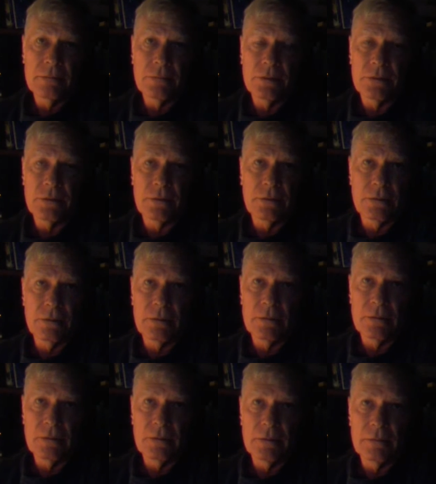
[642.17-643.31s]
which
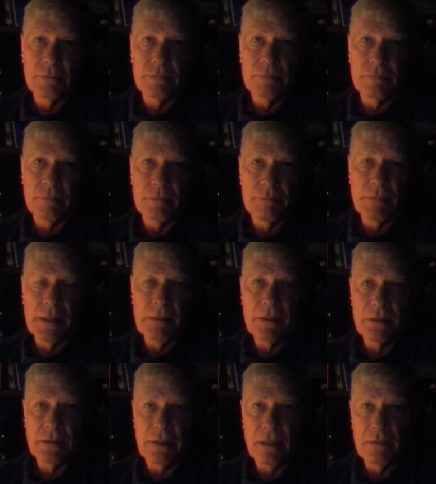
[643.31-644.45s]
maybe
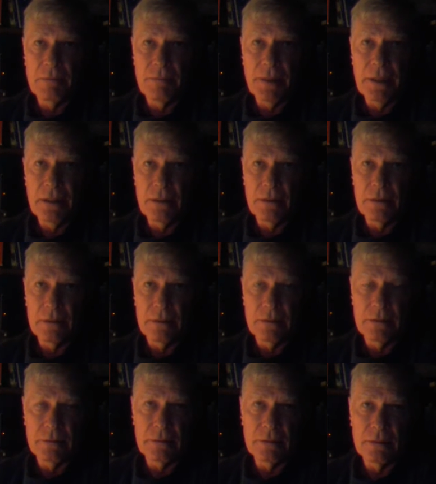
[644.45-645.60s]
has gotten better
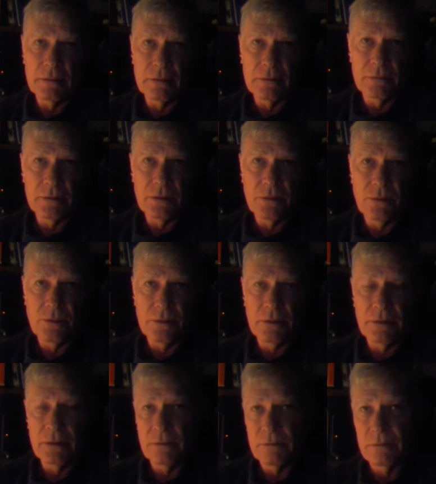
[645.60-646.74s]
according
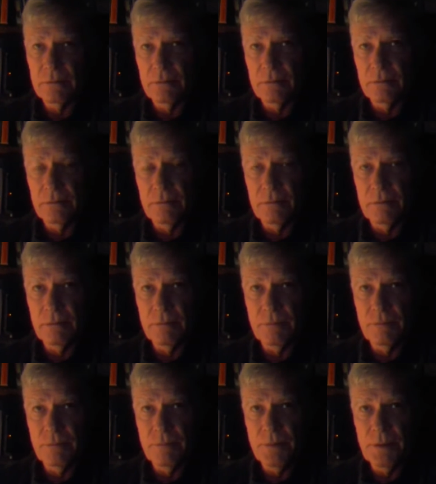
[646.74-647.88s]
to the
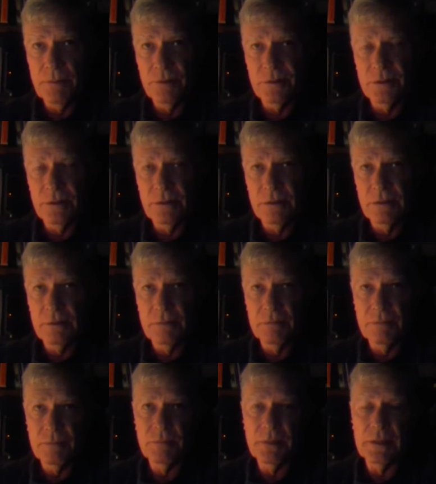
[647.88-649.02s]
people that do it,
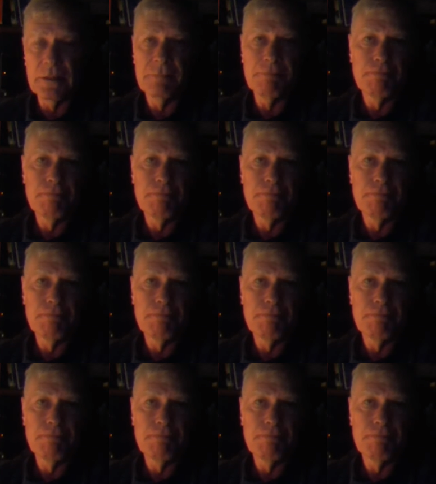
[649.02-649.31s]
but